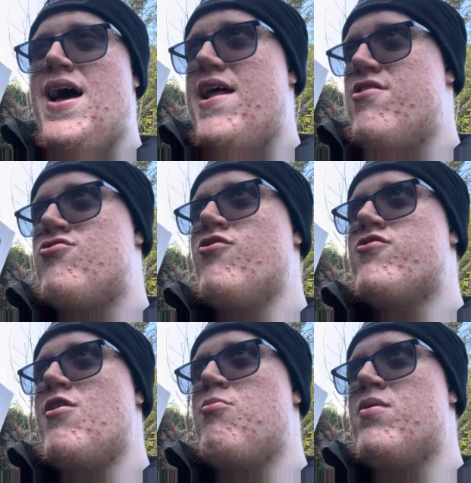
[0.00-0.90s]
And it's
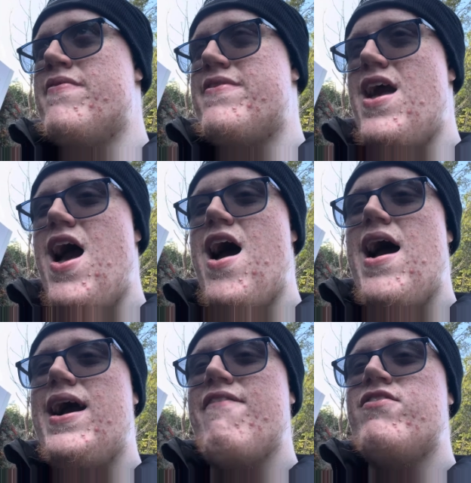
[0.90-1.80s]
also one of the
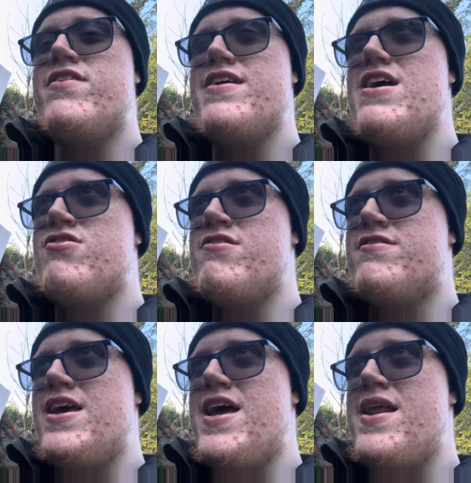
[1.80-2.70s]
uh, 11
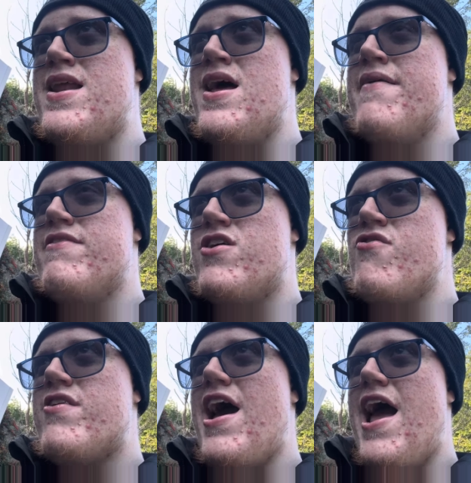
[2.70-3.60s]
stations in the
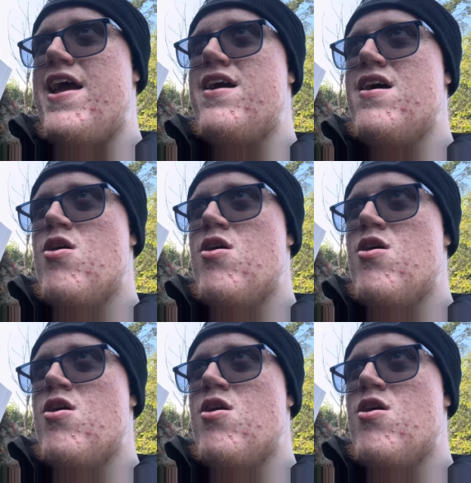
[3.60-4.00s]
UK